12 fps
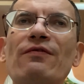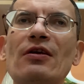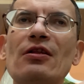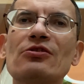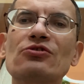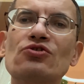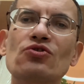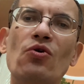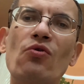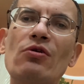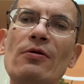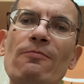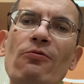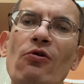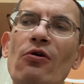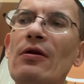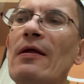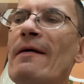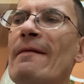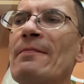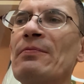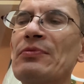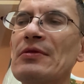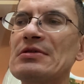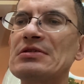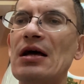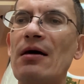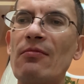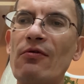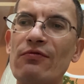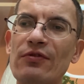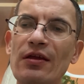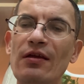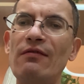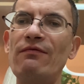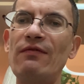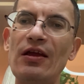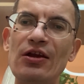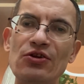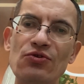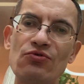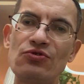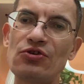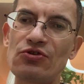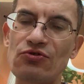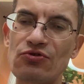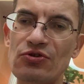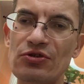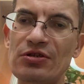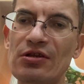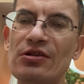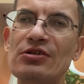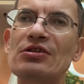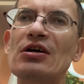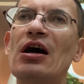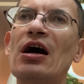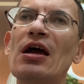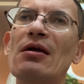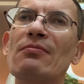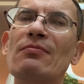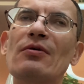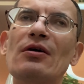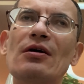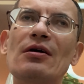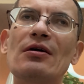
field drawn upon some of the very new institutions at the time,